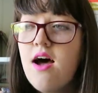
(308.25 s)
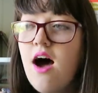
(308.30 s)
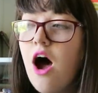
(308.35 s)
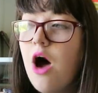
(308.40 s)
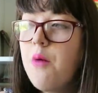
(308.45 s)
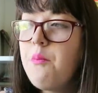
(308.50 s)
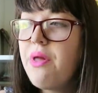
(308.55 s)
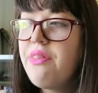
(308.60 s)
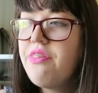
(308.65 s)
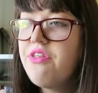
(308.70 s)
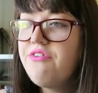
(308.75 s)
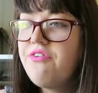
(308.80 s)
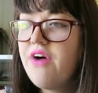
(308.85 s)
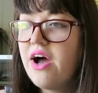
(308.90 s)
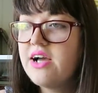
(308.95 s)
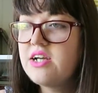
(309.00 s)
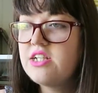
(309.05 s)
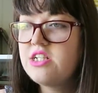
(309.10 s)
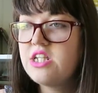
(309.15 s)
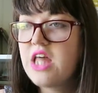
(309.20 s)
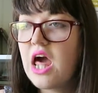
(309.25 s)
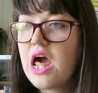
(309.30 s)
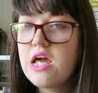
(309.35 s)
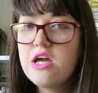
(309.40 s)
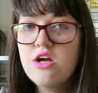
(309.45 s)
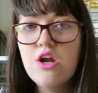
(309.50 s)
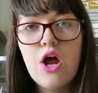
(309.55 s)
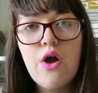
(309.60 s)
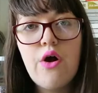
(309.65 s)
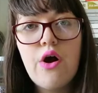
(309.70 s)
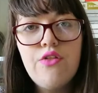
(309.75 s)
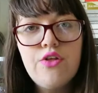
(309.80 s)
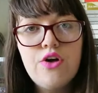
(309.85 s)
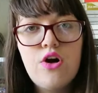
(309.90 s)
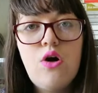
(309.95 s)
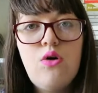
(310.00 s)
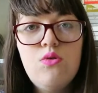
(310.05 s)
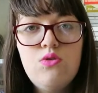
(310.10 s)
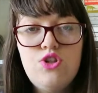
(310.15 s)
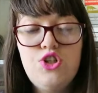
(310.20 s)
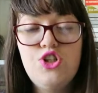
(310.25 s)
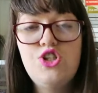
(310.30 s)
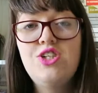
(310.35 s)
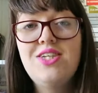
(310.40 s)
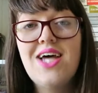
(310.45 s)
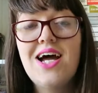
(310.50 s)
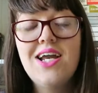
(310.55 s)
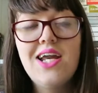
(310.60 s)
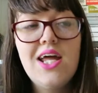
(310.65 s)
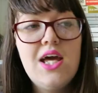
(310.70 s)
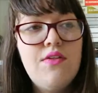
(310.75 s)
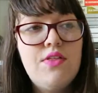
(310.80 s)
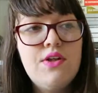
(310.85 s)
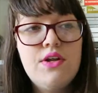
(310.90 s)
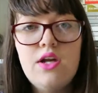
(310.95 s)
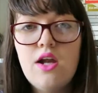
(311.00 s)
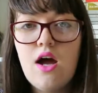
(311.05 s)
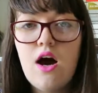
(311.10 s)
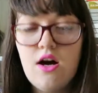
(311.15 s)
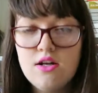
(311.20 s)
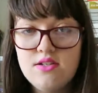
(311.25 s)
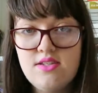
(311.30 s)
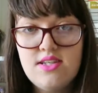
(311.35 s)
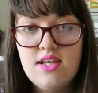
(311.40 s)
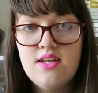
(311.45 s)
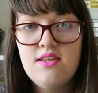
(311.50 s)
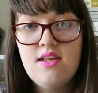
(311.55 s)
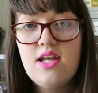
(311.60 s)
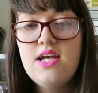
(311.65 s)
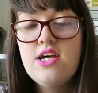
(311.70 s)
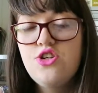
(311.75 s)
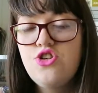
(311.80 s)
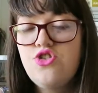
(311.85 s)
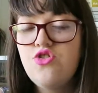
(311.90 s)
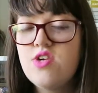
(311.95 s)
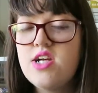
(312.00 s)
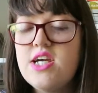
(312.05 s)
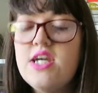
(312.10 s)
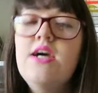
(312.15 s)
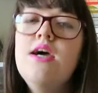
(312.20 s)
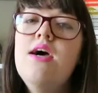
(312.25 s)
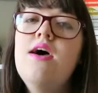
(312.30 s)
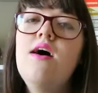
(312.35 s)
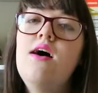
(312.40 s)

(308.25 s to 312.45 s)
and the fact that, you know, other cultures and even us in history